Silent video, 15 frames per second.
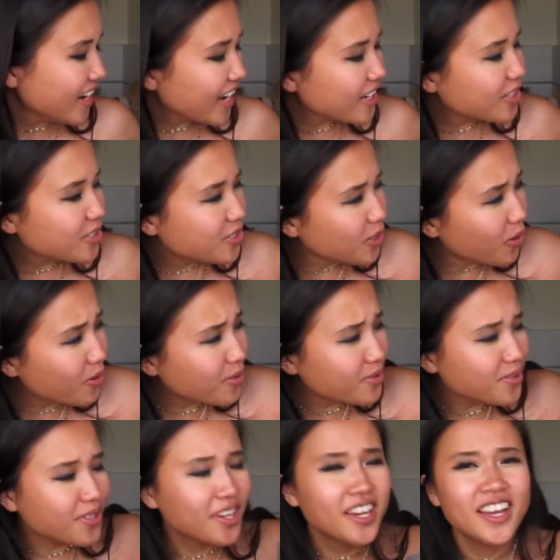I
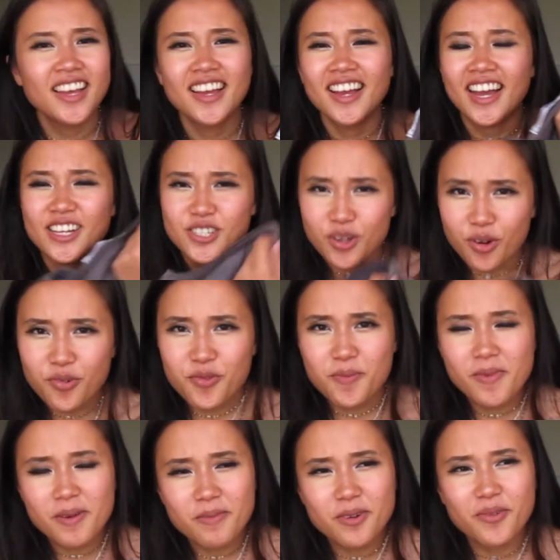don't
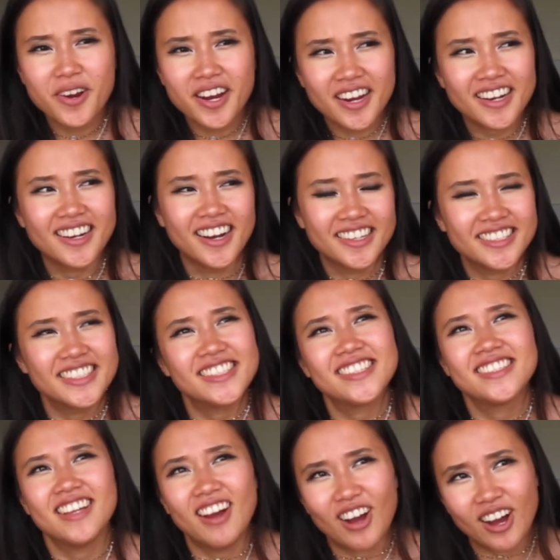remember where I got this
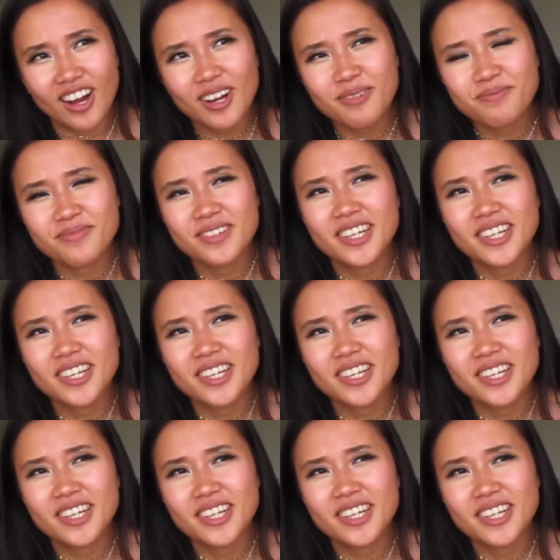top.